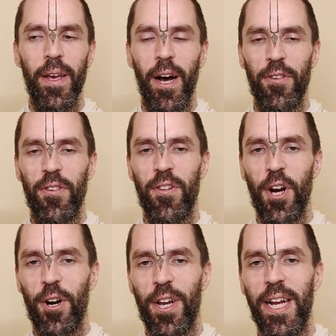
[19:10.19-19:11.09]

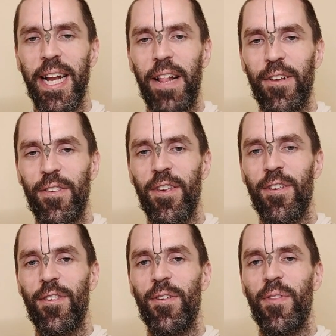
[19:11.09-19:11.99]
stark
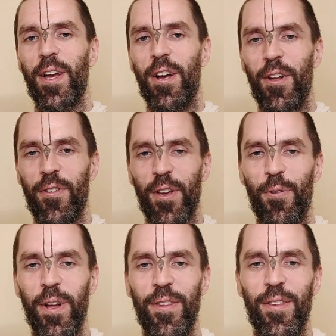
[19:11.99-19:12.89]
analysis of the
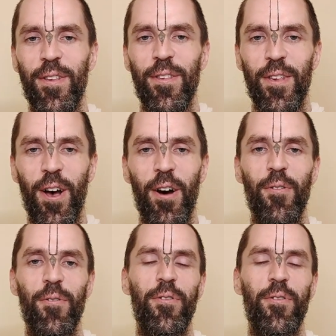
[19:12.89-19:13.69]
consequences of